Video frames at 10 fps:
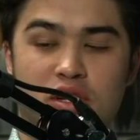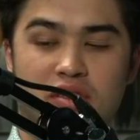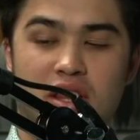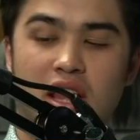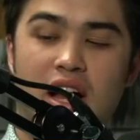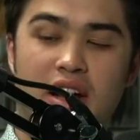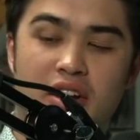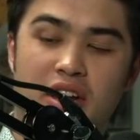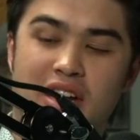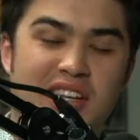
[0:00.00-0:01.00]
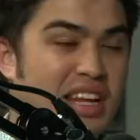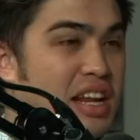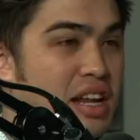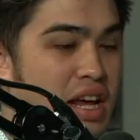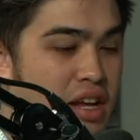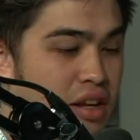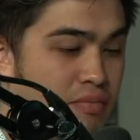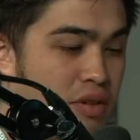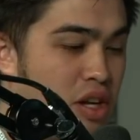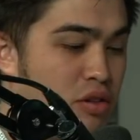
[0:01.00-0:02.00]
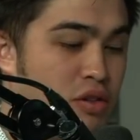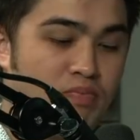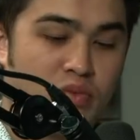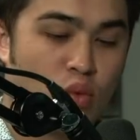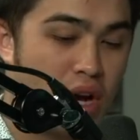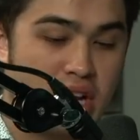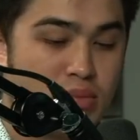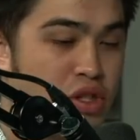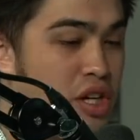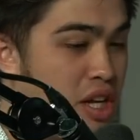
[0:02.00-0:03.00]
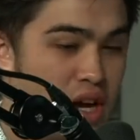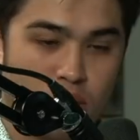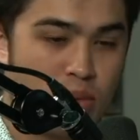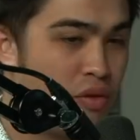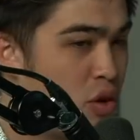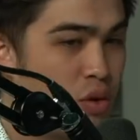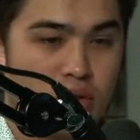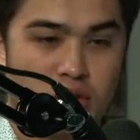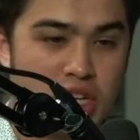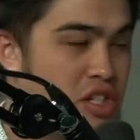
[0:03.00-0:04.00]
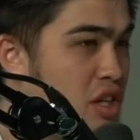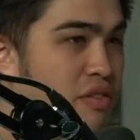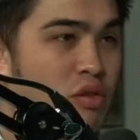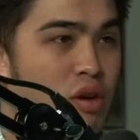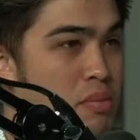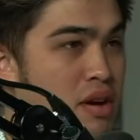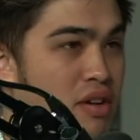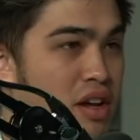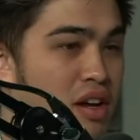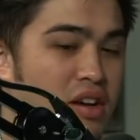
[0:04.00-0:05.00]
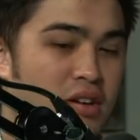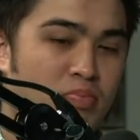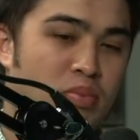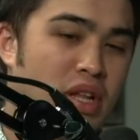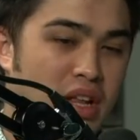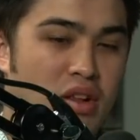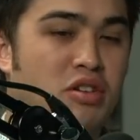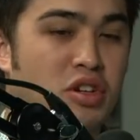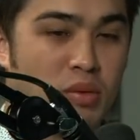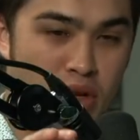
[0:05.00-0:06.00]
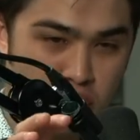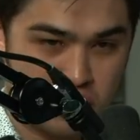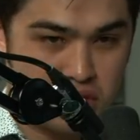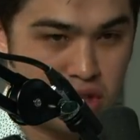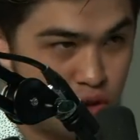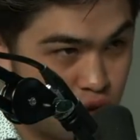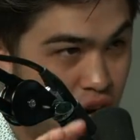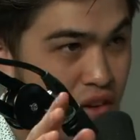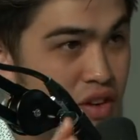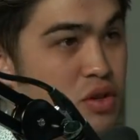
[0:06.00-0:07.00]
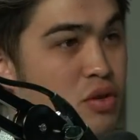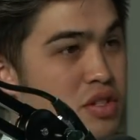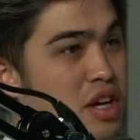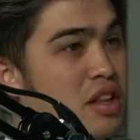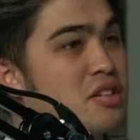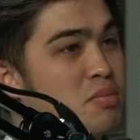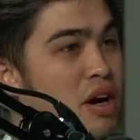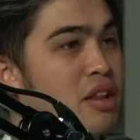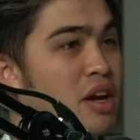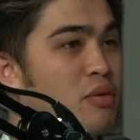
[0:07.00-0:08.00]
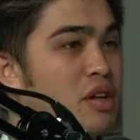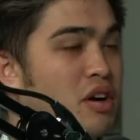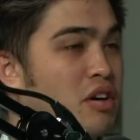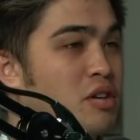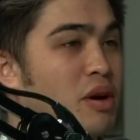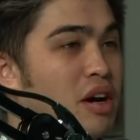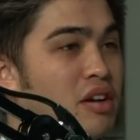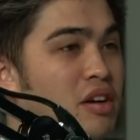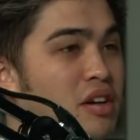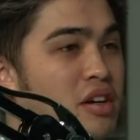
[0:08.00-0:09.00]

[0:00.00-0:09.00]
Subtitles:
shift a lot on like the day to day, the random shit. Yeah, we're moving quick, we're changing left and right, pivoting, but like long term, we're usually still striving towards like the spot that we talked about.